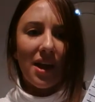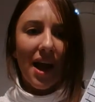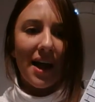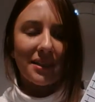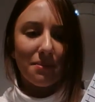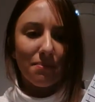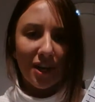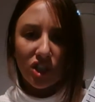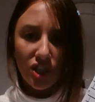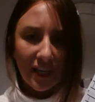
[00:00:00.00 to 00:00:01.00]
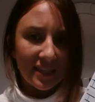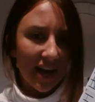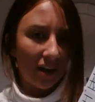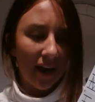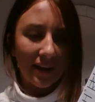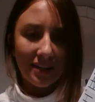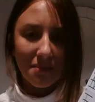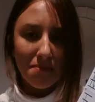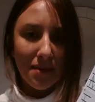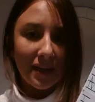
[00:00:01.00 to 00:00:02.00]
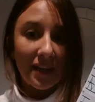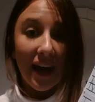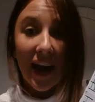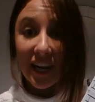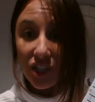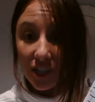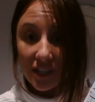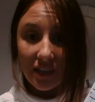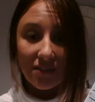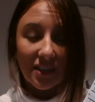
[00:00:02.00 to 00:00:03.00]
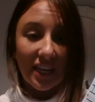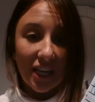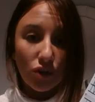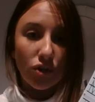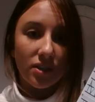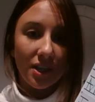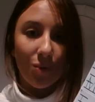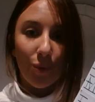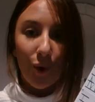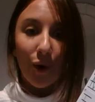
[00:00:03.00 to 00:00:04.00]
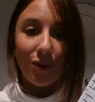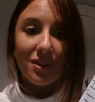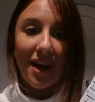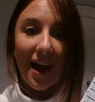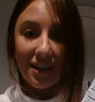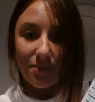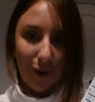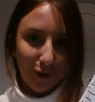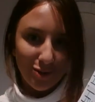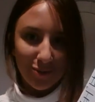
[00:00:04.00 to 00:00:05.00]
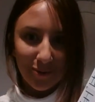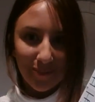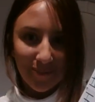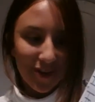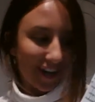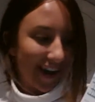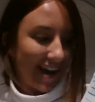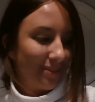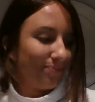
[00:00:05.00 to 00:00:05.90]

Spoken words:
as much detail and as many adjectives and interesting words as possible. Okay?